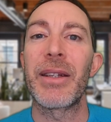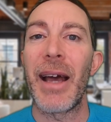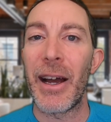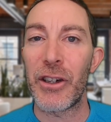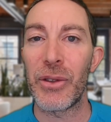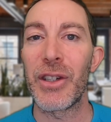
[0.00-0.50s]
to
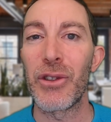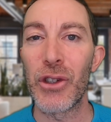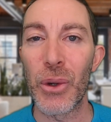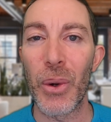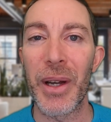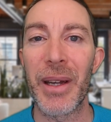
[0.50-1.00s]
actually
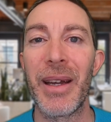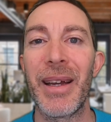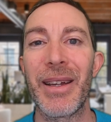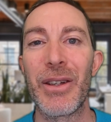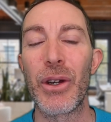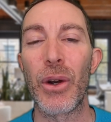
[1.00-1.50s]
enjoy
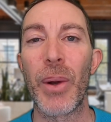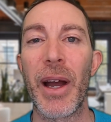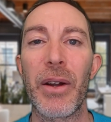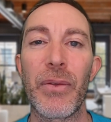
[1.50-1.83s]
year round.